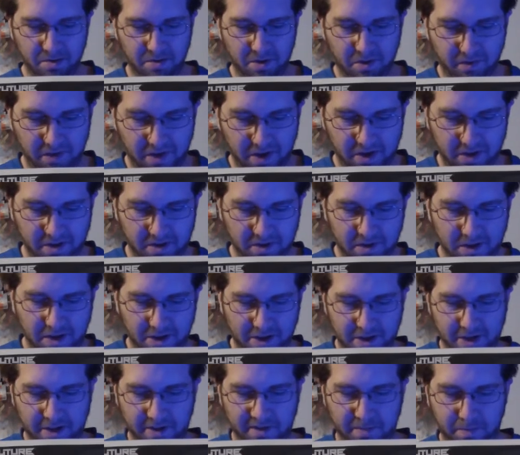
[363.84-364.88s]
we've got The
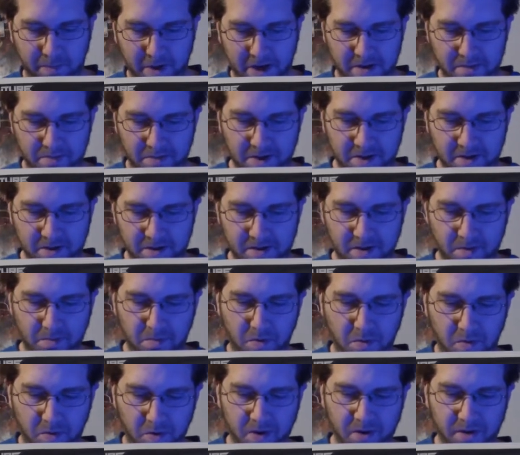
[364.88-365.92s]
Next Batman,
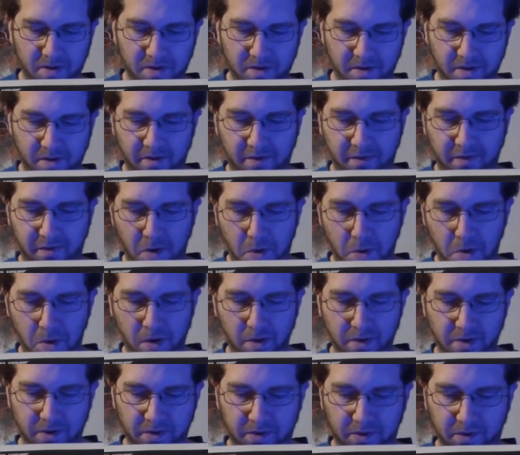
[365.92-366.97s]
#1 of
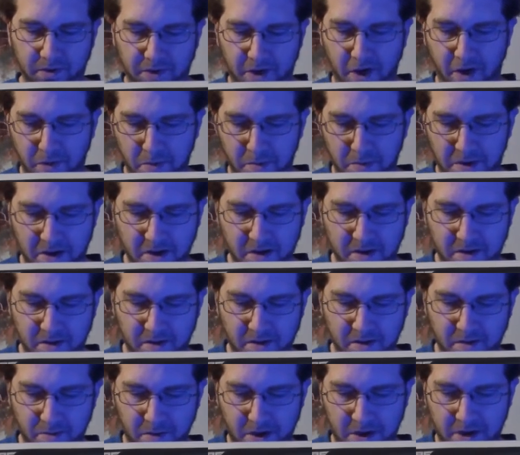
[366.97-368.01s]
4. This is cover
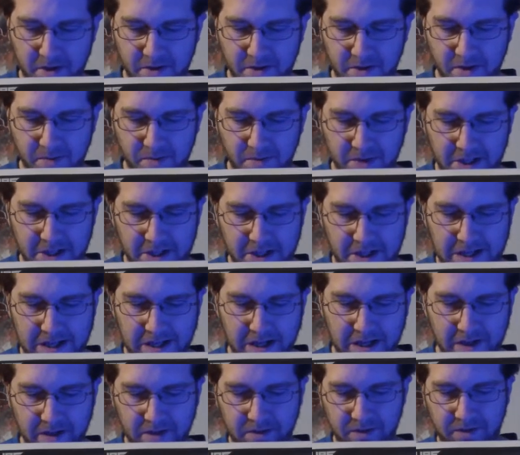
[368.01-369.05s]
B by Jim Lee
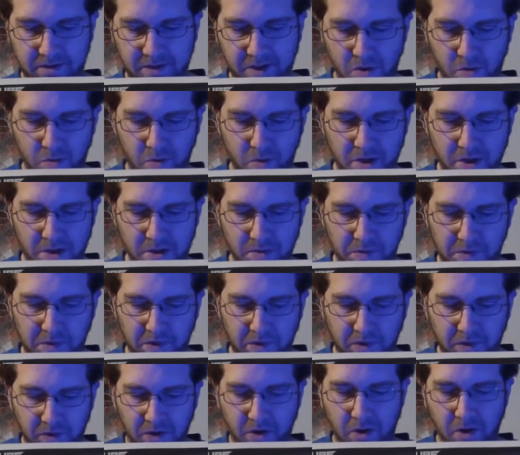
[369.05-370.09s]
and Scott Williams.
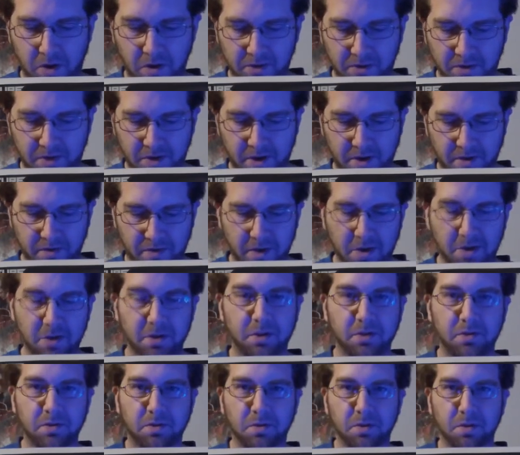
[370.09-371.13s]
It's the cardstock
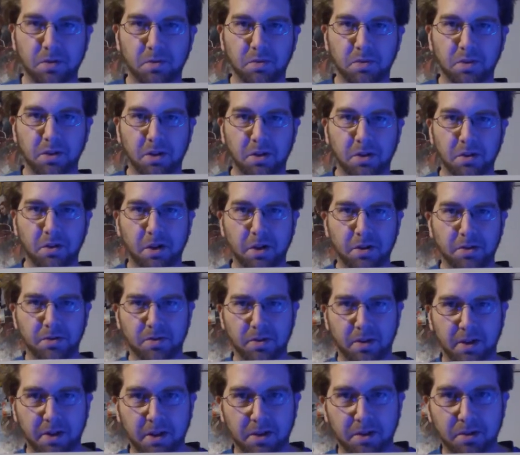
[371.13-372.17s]
variant, so it was another
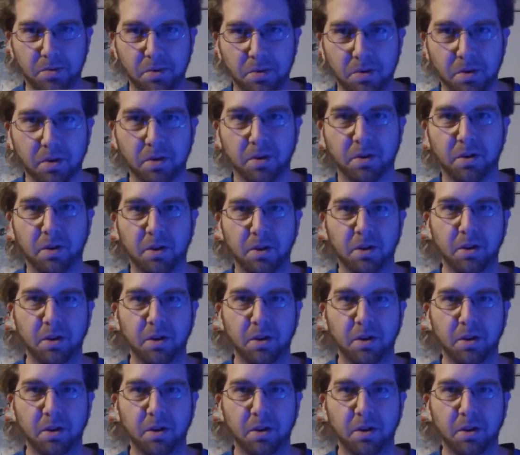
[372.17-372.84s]
extra $1 more